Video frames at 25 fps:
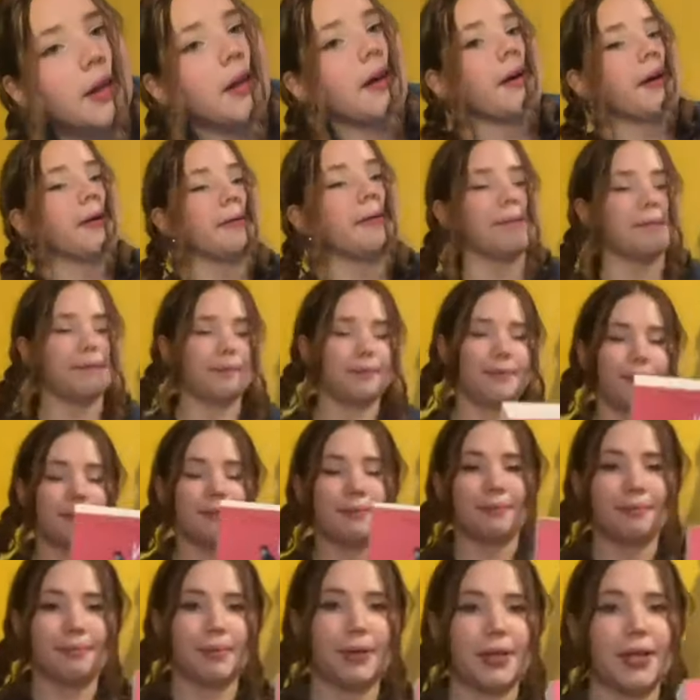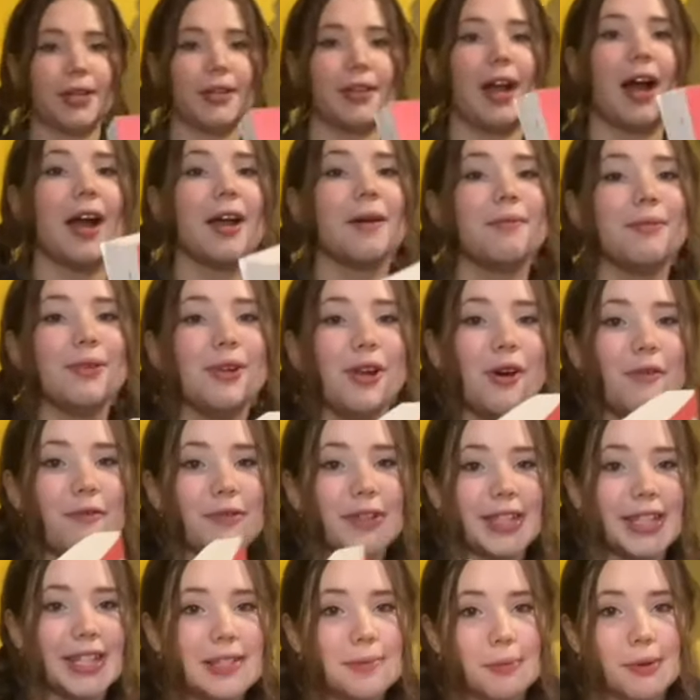But I am
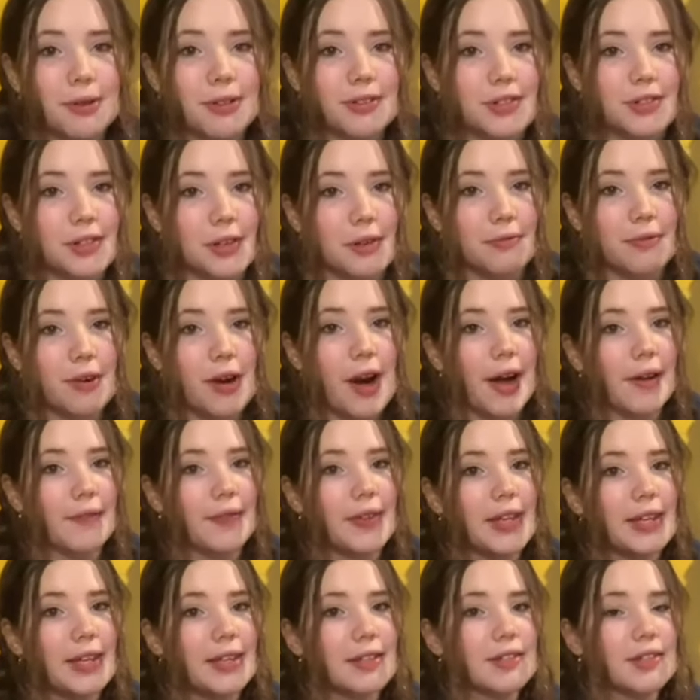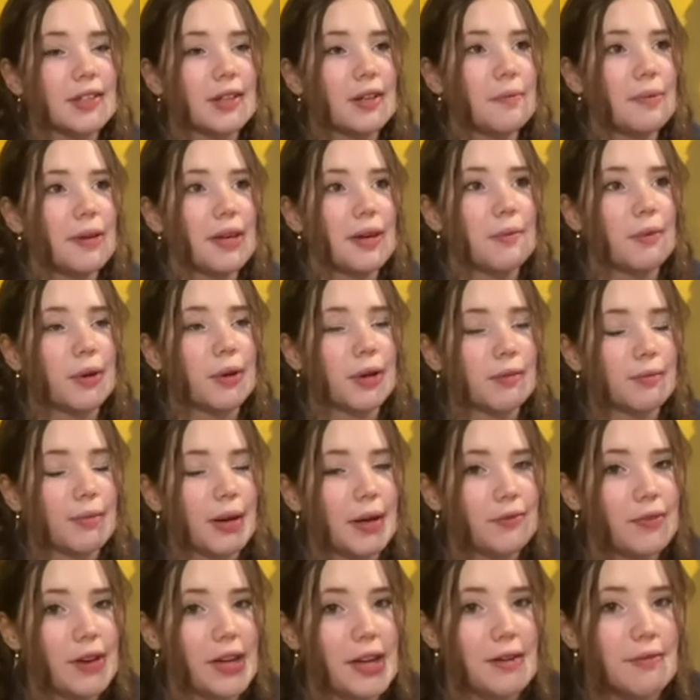loving this book so far. I think it's going to be in one of
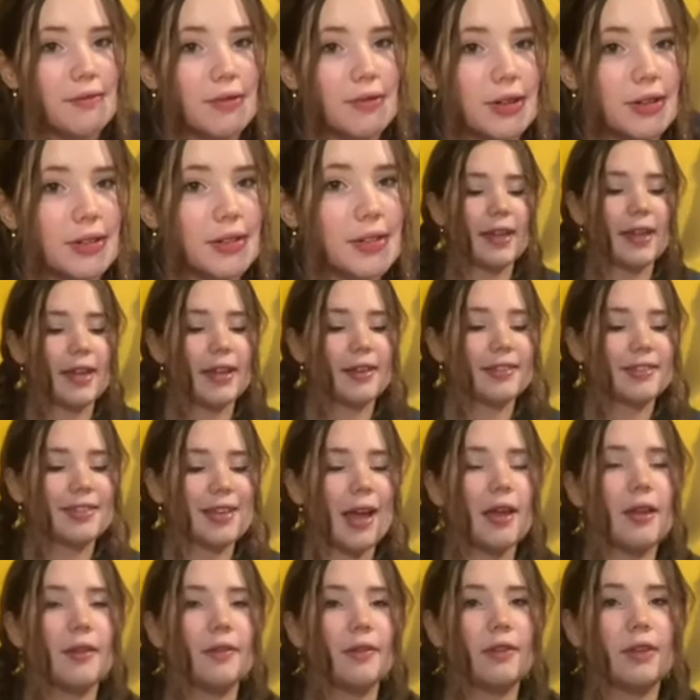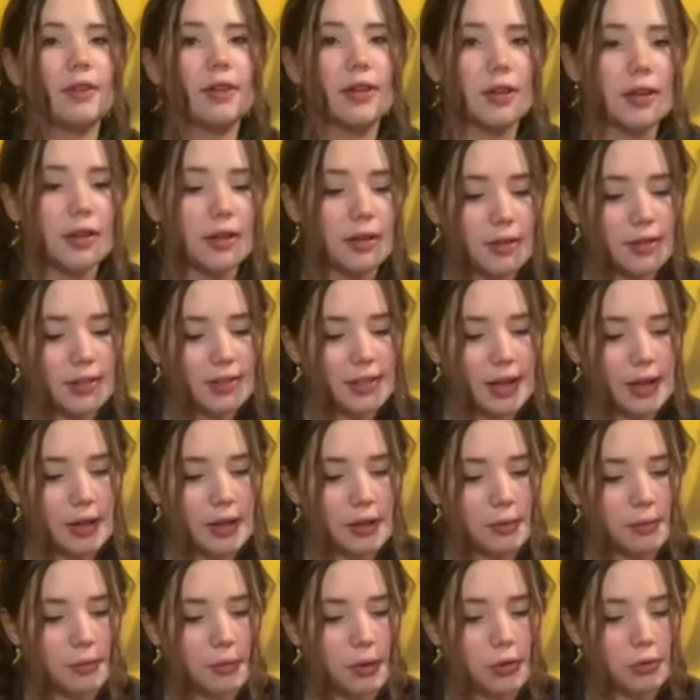my favourites. It's set in the
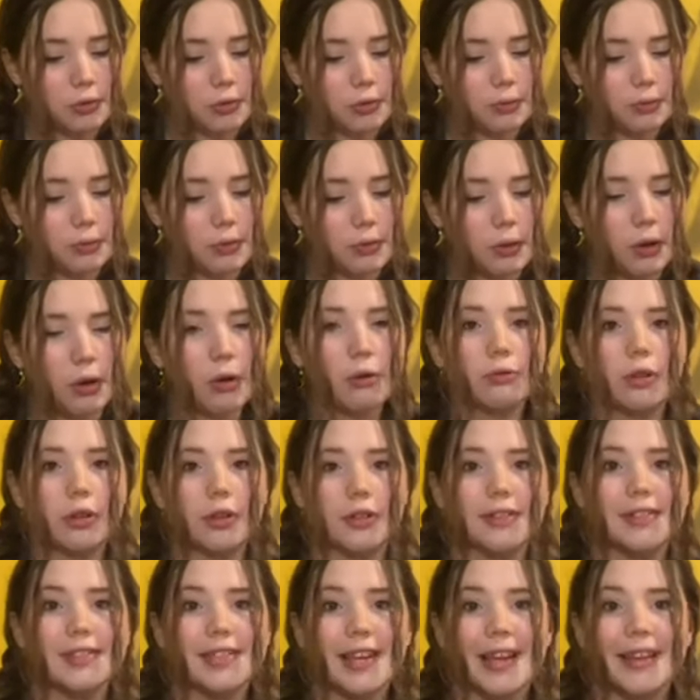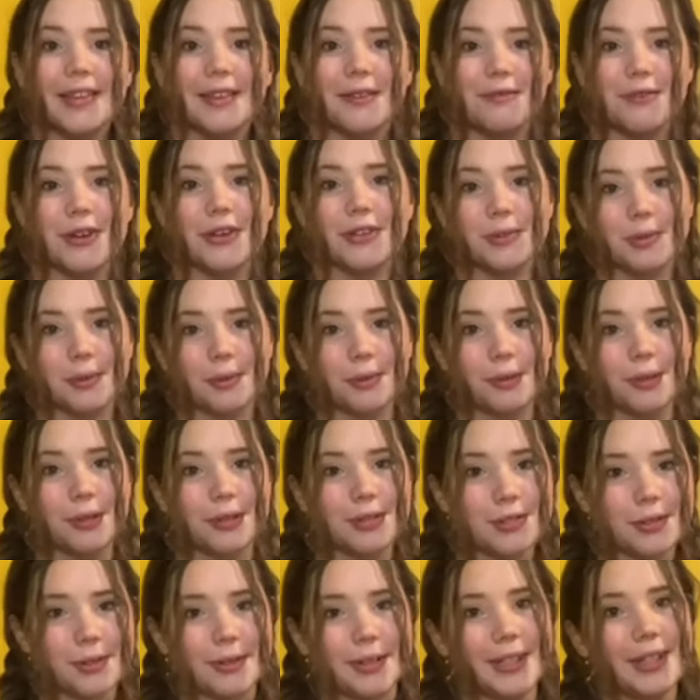Second World War. Oh god, it's set in the First World War,
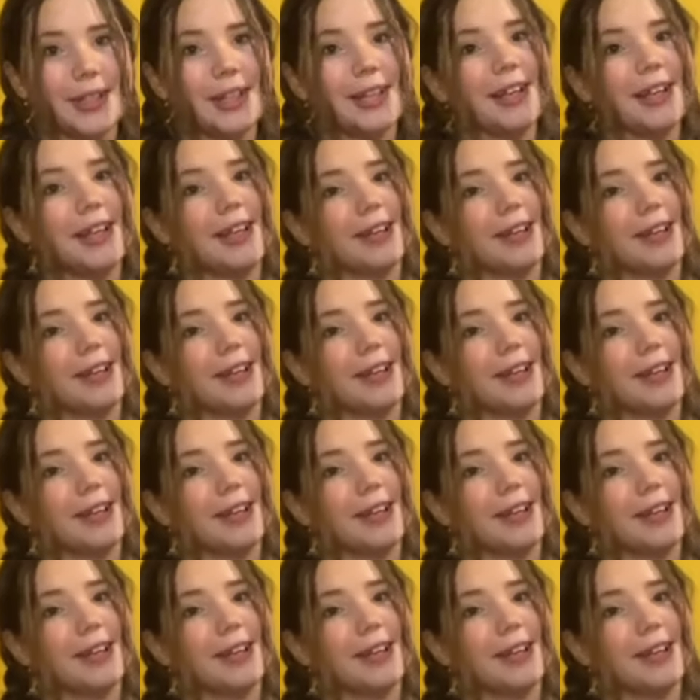sorry.